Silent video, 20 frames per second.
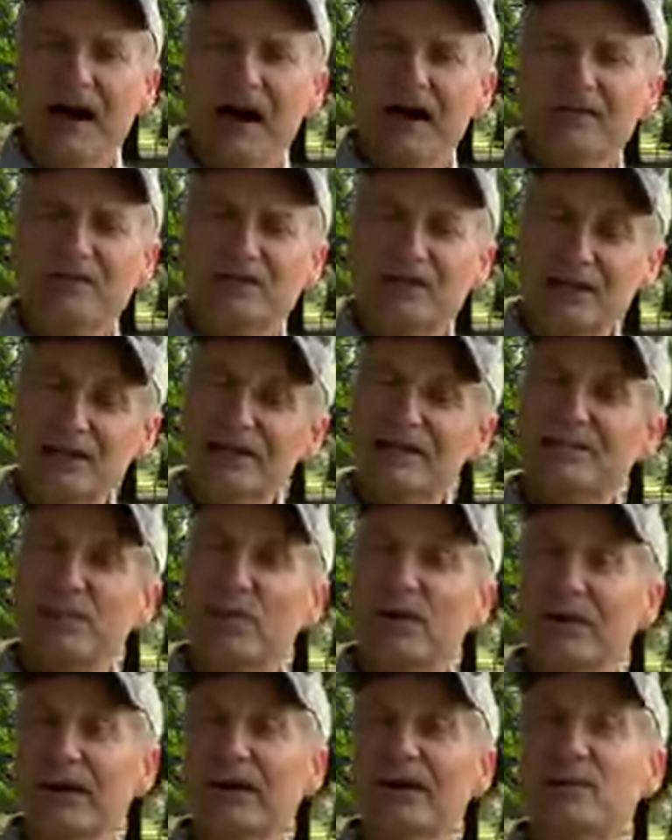Um, she's
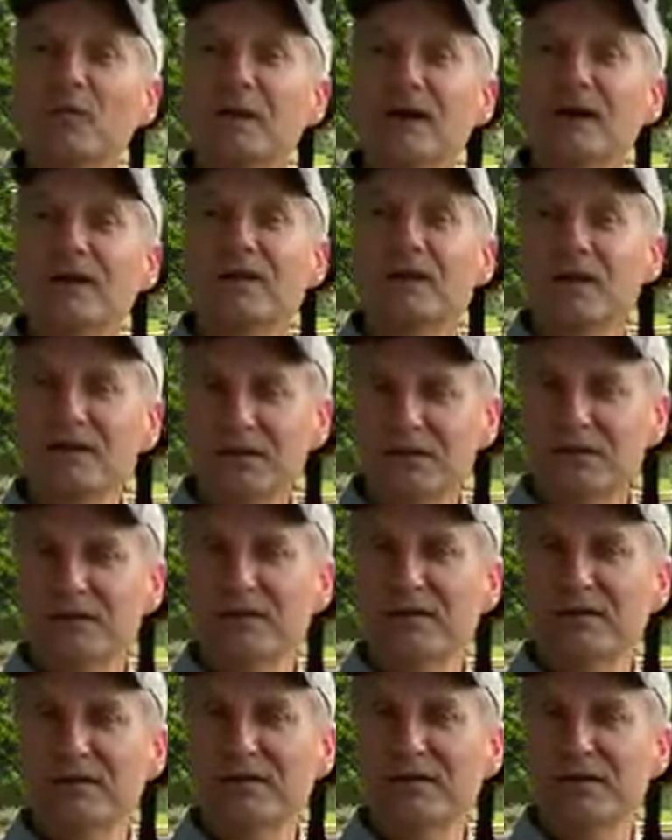working with her
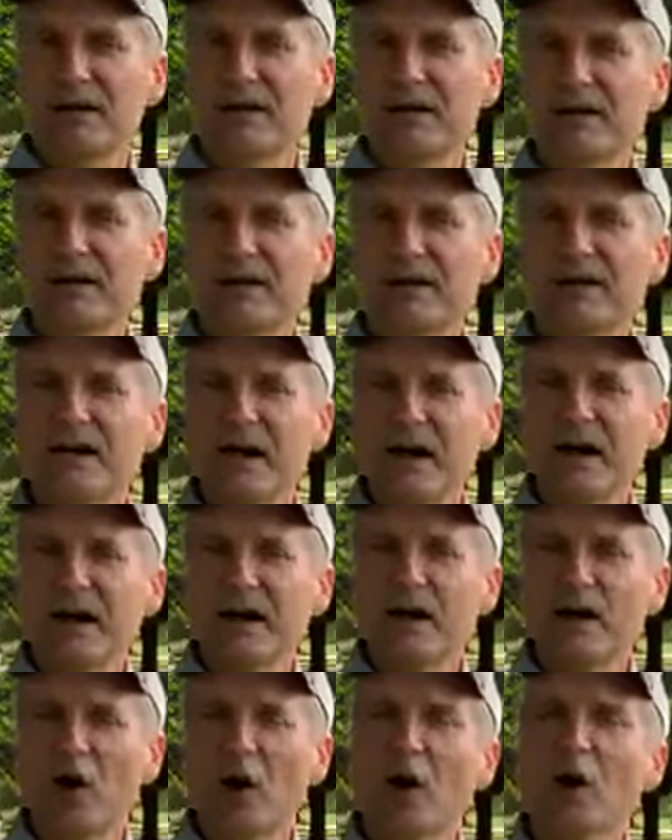students on
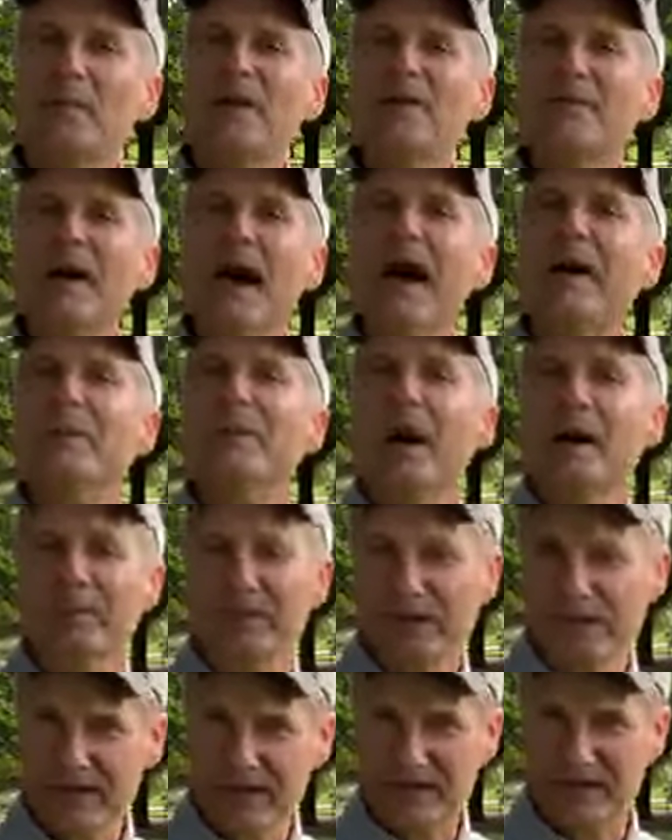uh, urban bat
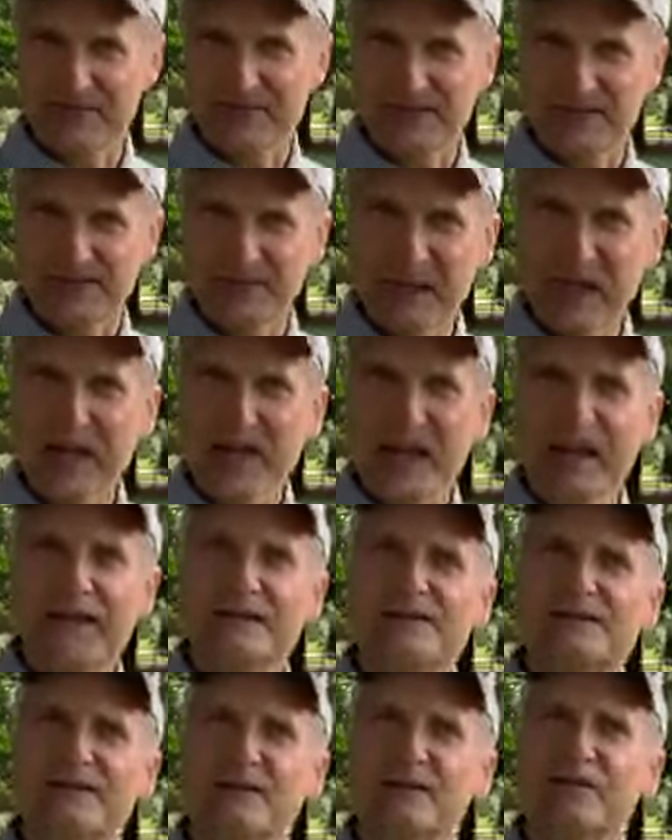populations.
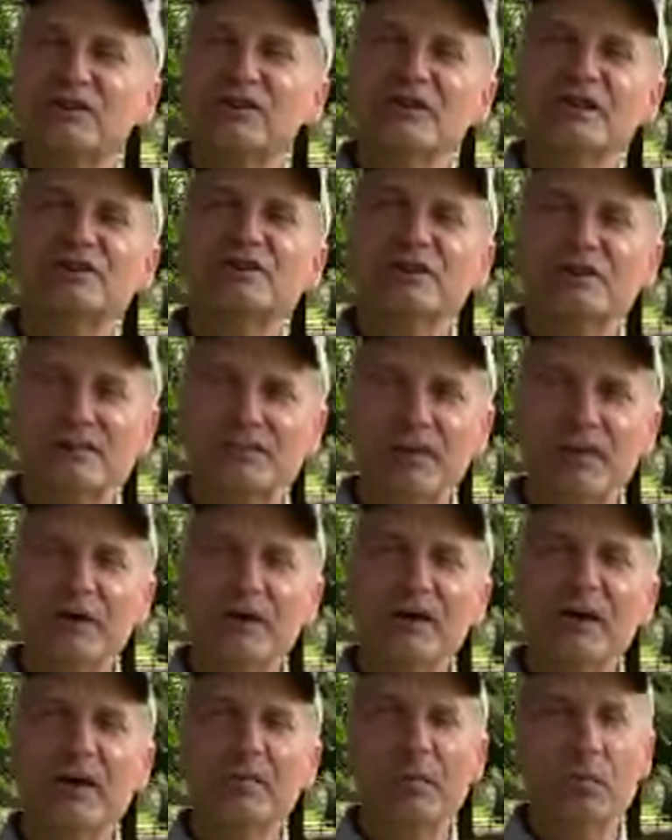And so she just
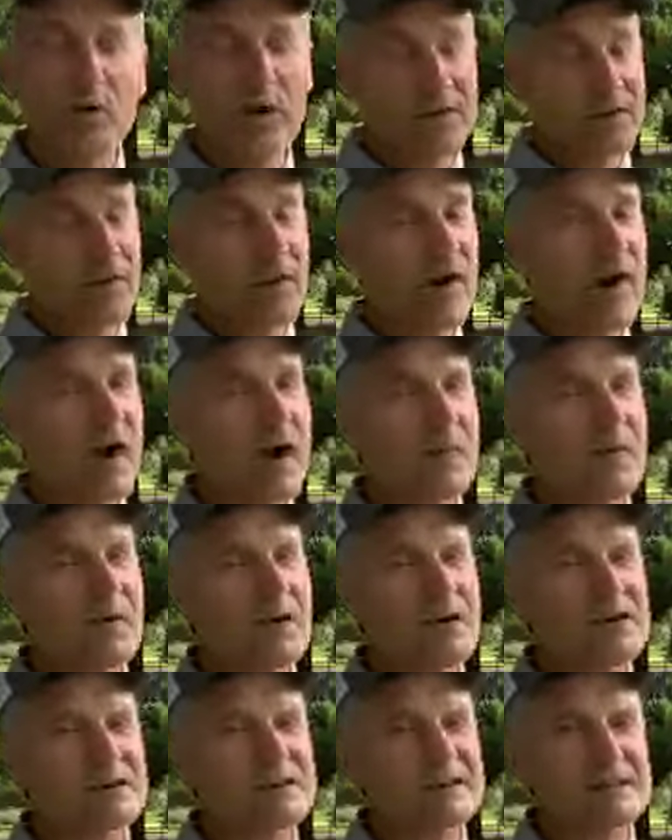put up with our
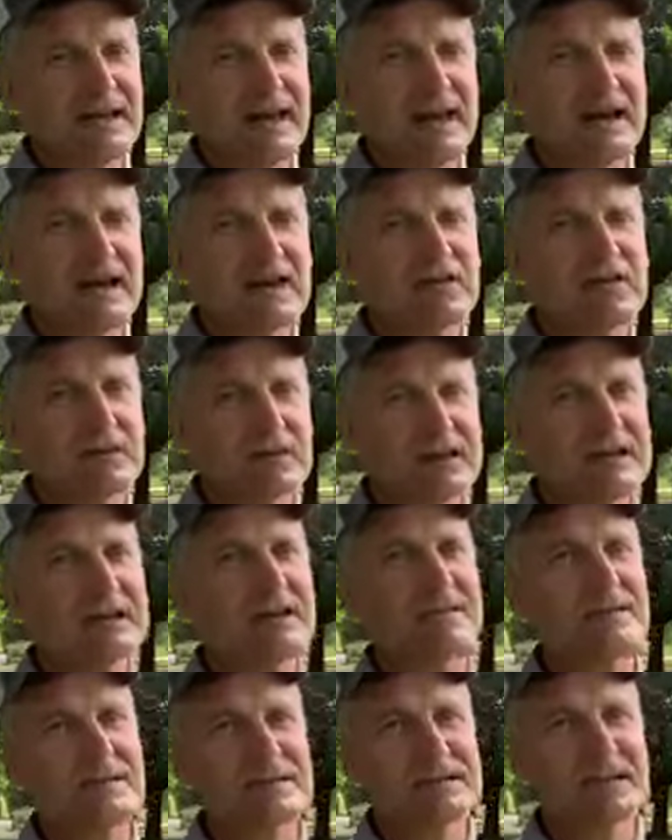arborist uh, three
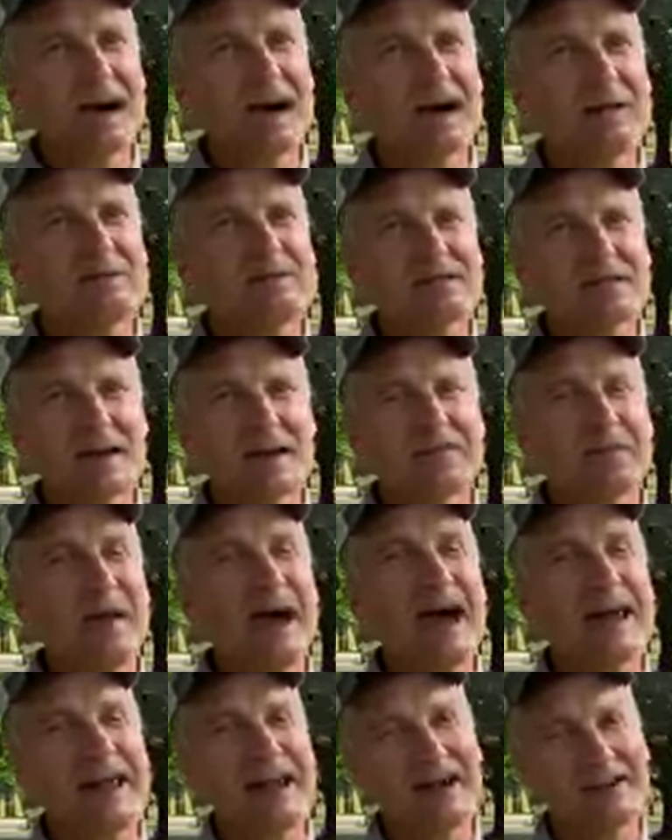different types of
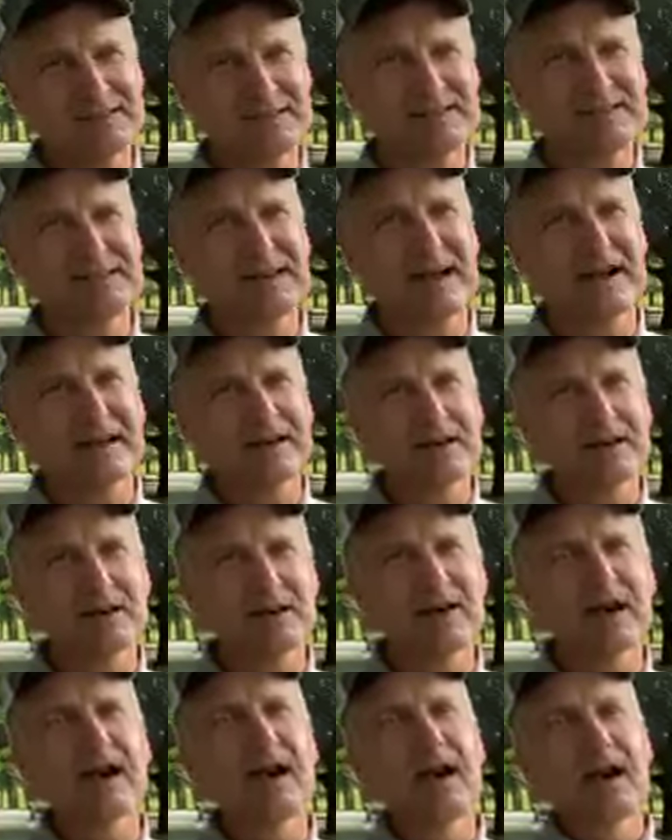bat houses out
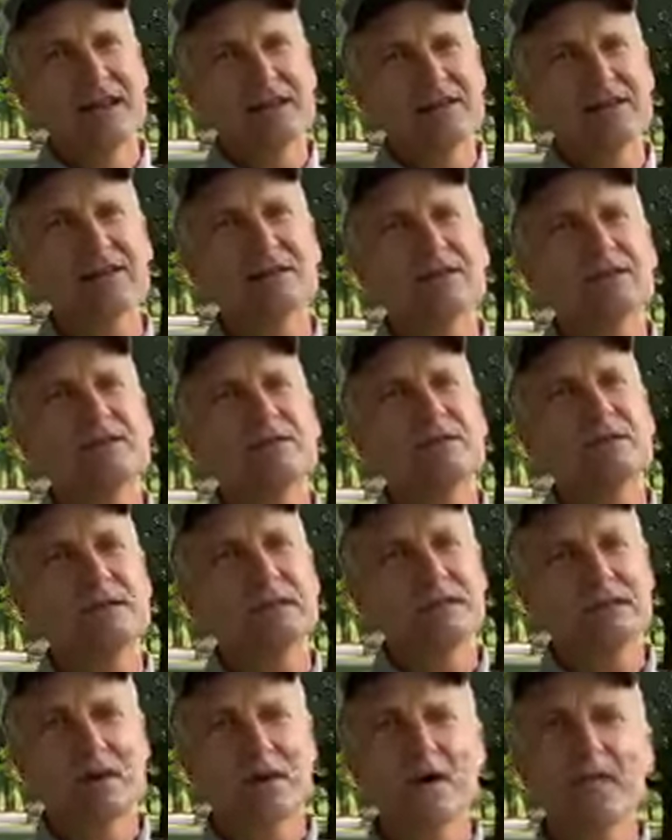here to
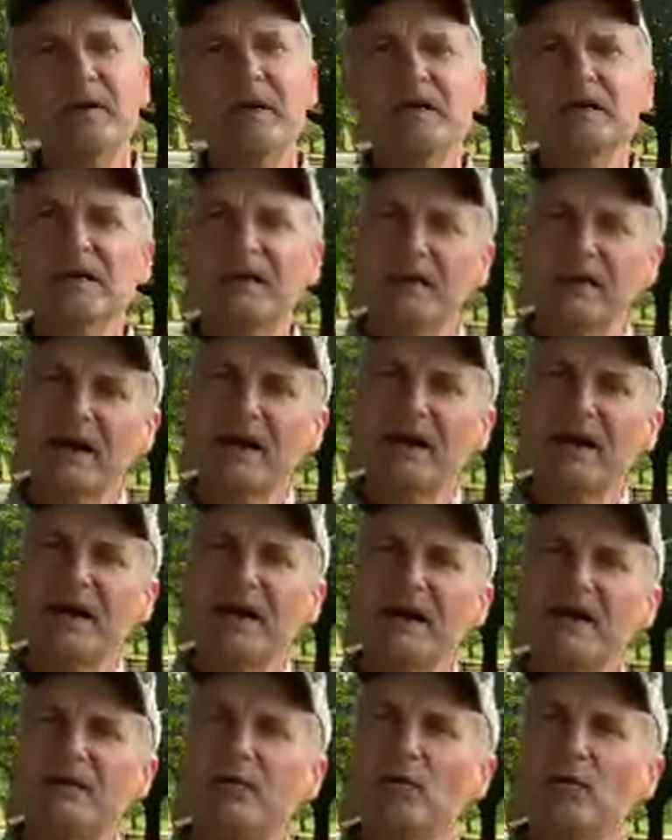determine
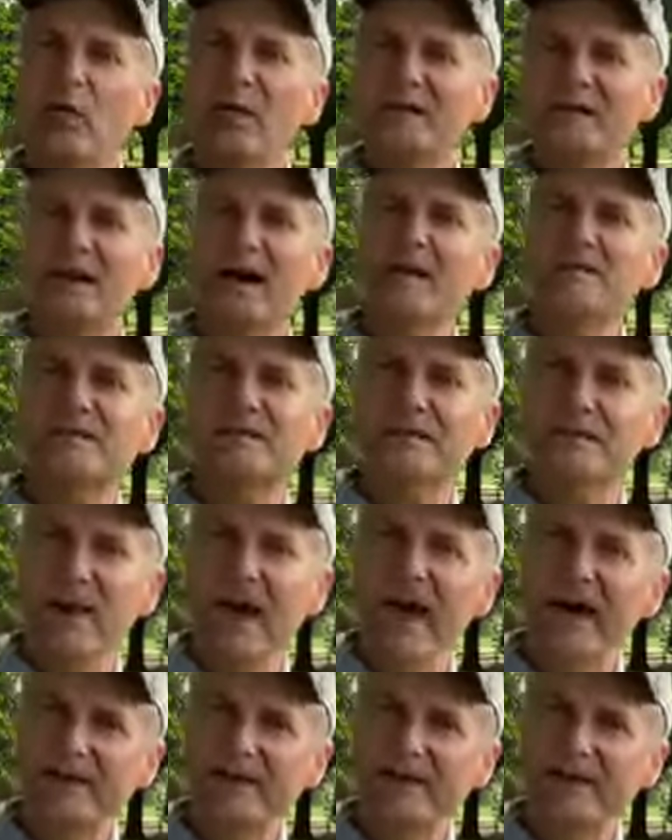uh, what types of